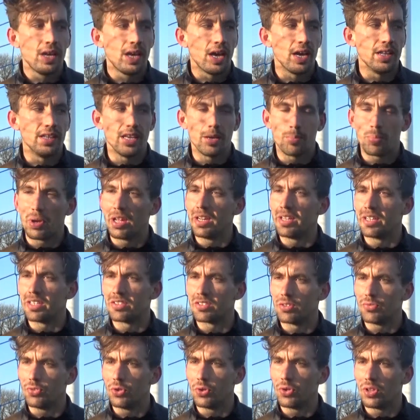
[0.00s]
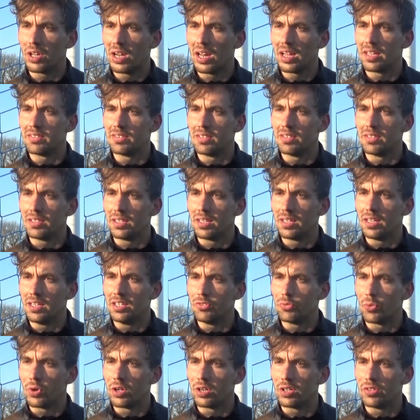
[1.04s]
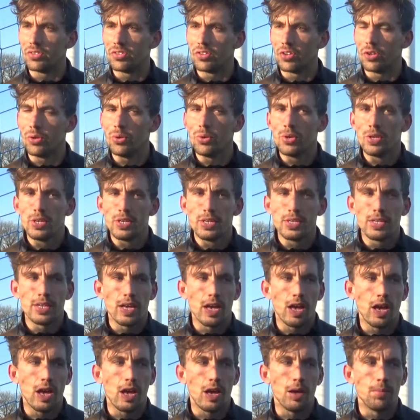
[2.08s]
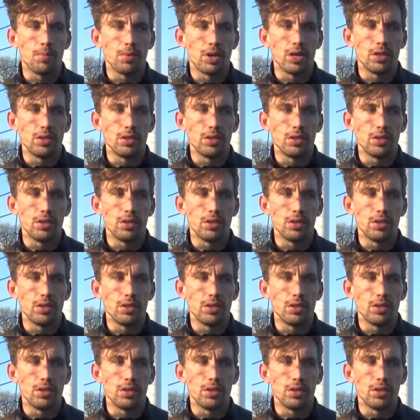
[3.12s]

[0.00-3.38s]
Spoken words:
And yeah, played against a few of the lads in Leagues 1 and 2. A